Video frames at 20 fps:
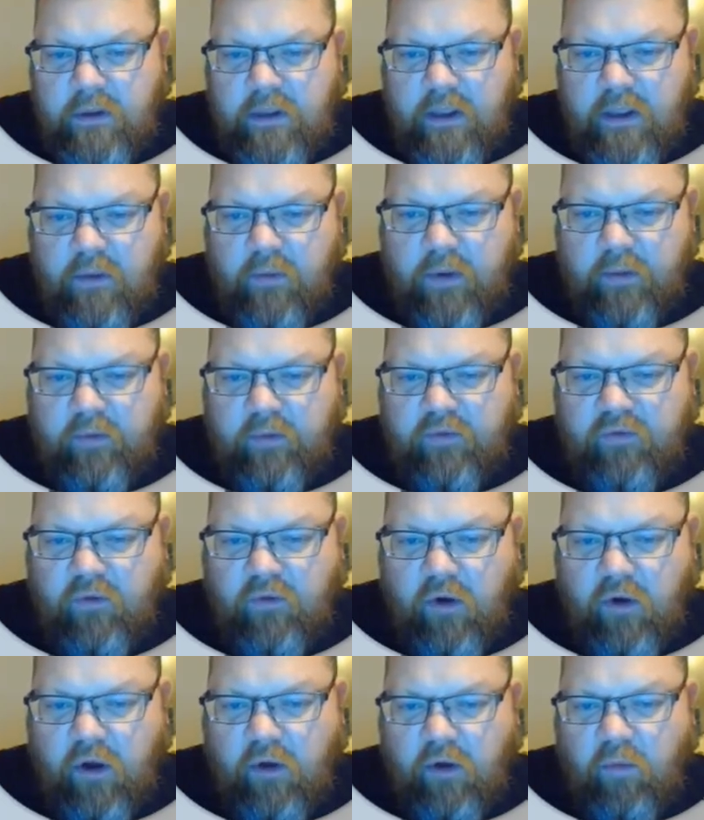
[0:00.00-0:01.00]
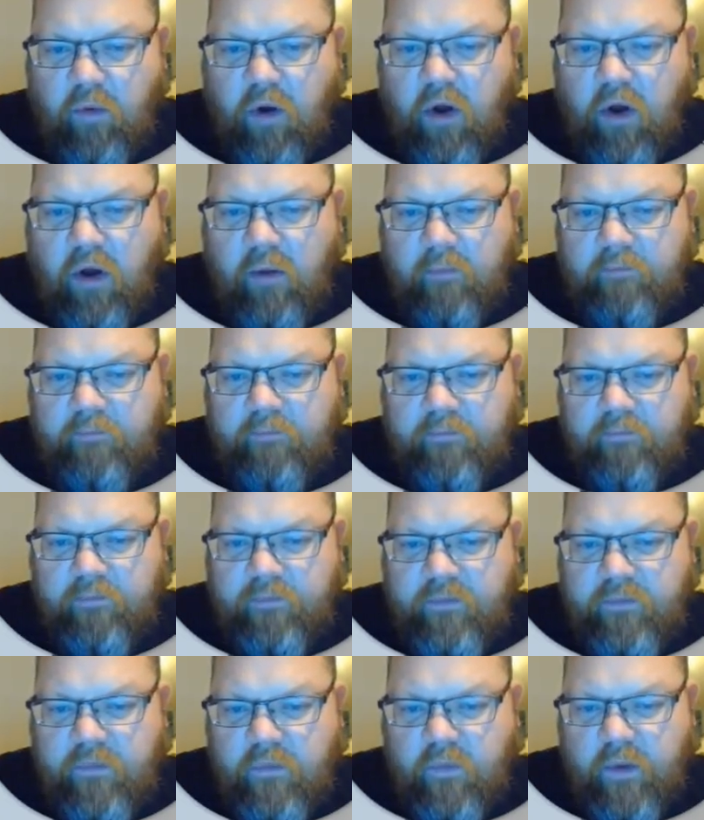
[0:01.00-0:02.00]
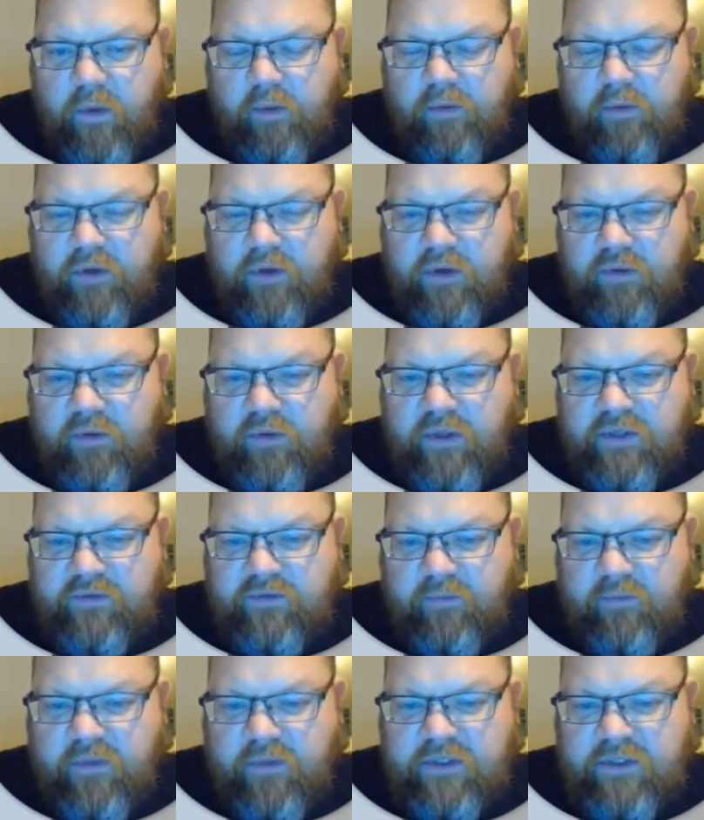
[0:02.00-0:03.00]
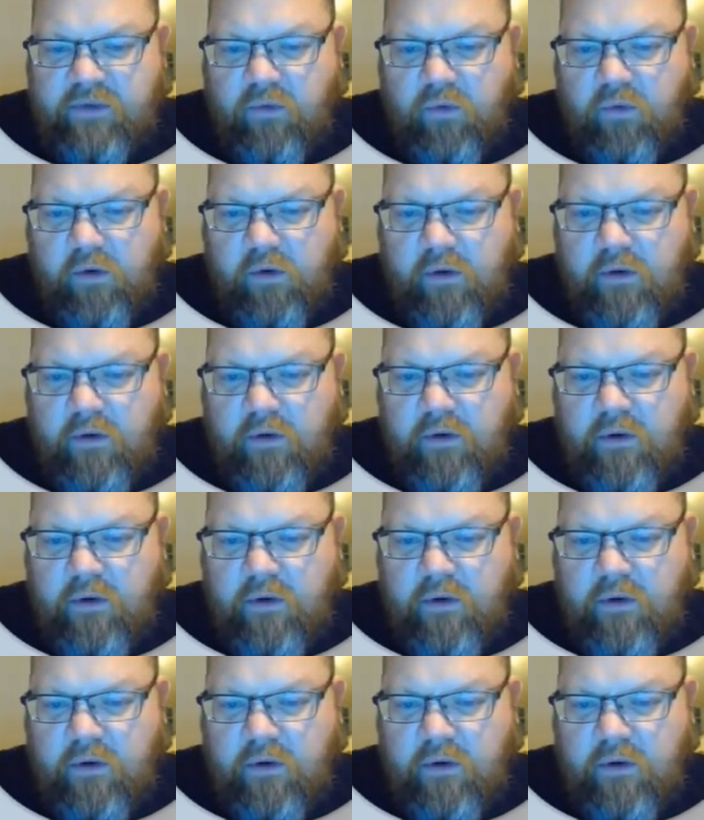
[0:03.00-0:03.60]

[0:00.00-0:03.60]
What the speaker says: and we would draw a wall. We would do this from this corner.